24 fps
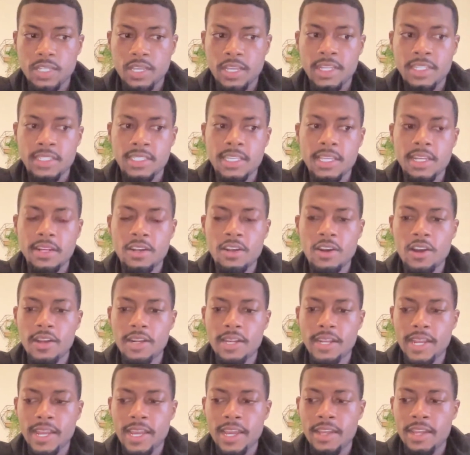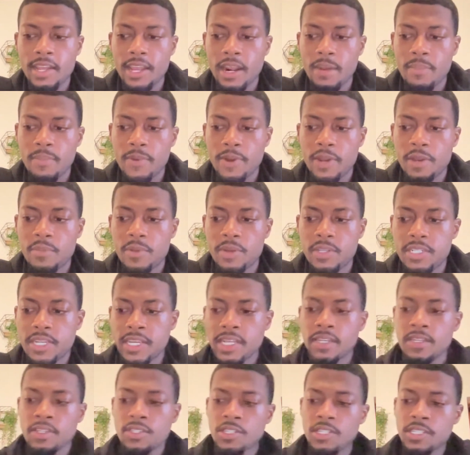In Senegal, and had that, I pretty much
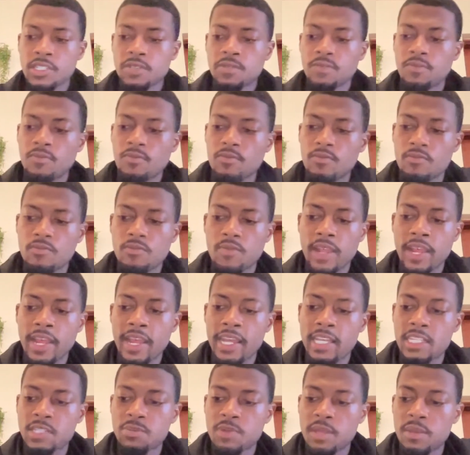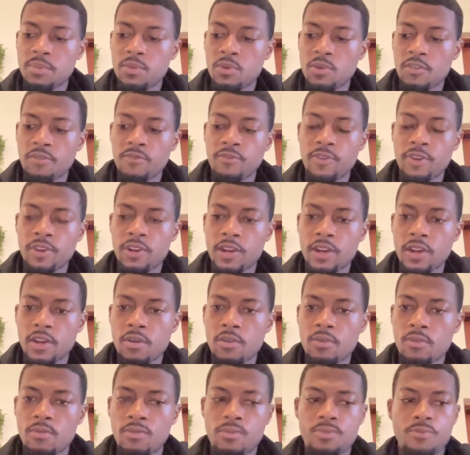had to just ask people or figure
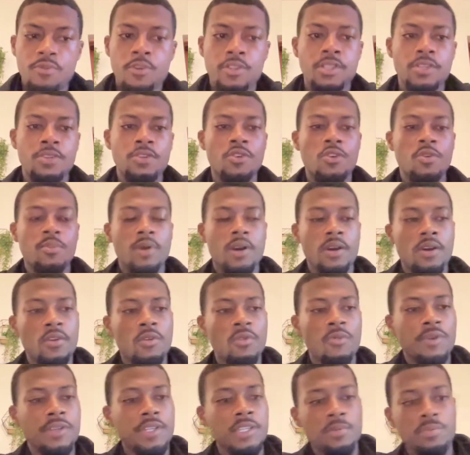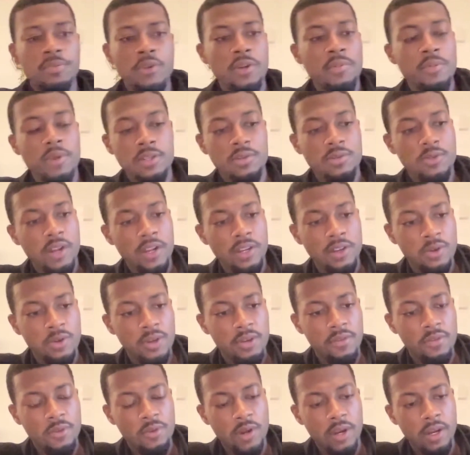out what to do on my own, which is pretty much what I do
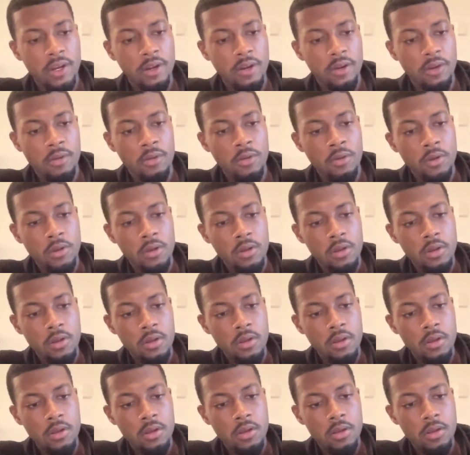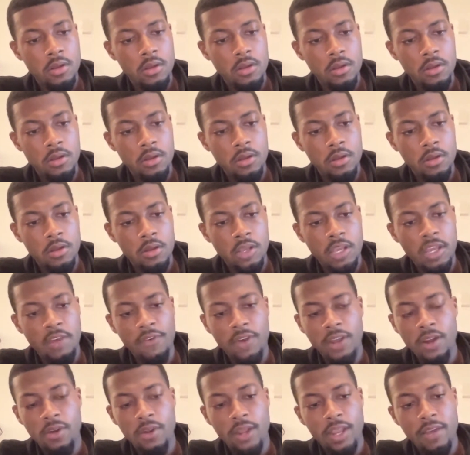everywhere I go. If
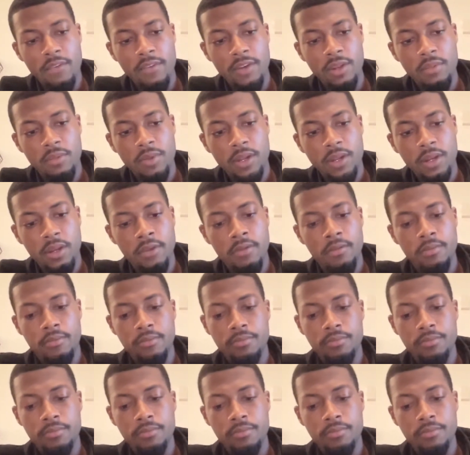I don't have anybody.